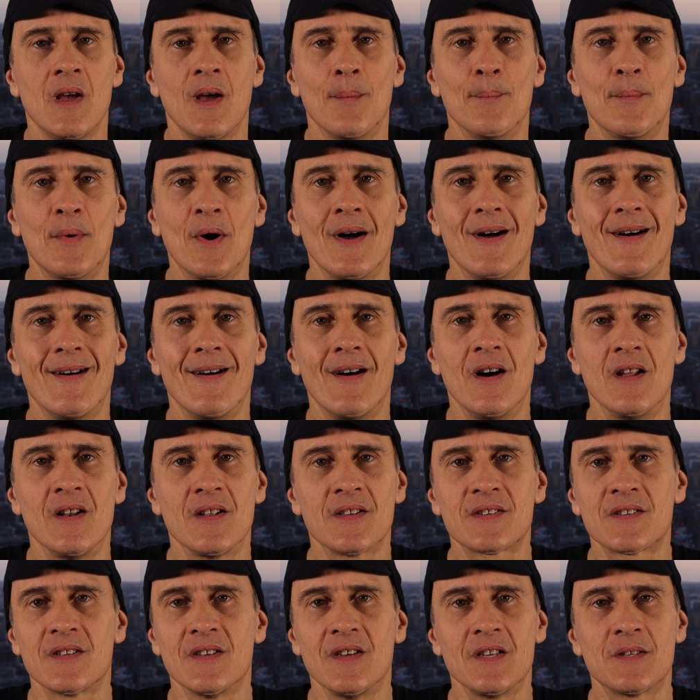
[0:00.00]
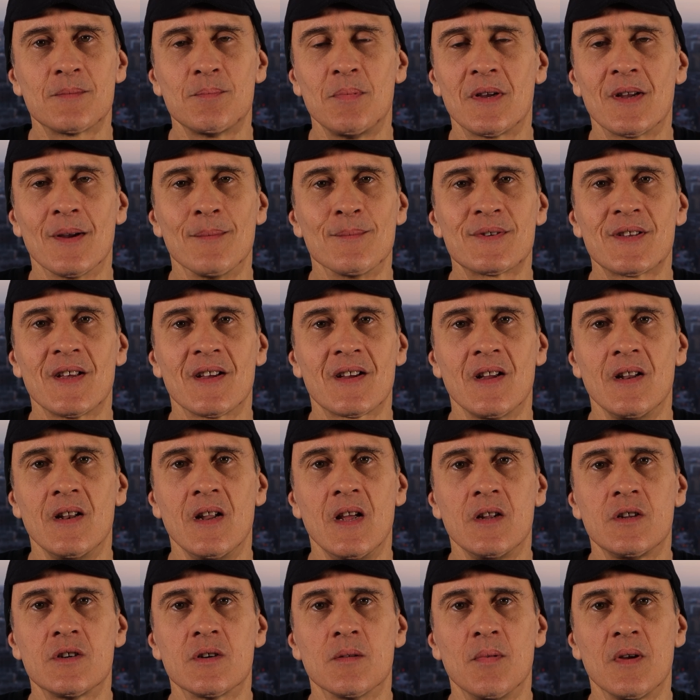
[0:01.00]
But honestly, it's become second
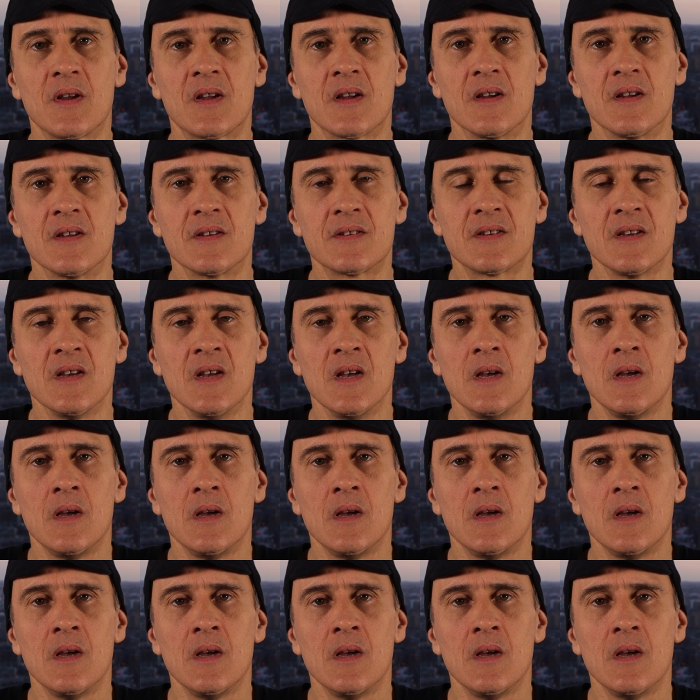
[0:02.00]
nature, because